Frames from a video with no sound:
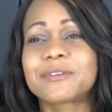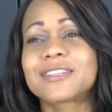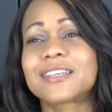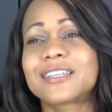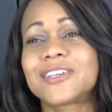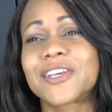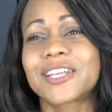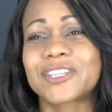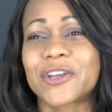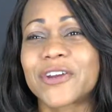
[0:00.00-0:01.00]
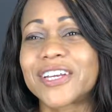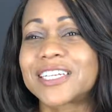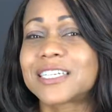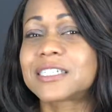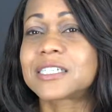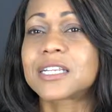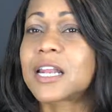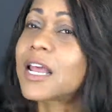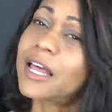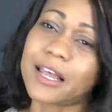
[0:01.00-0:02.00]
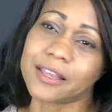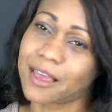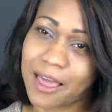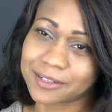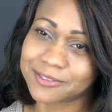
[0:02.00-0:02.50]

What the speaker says: but then you get there and it's not like that,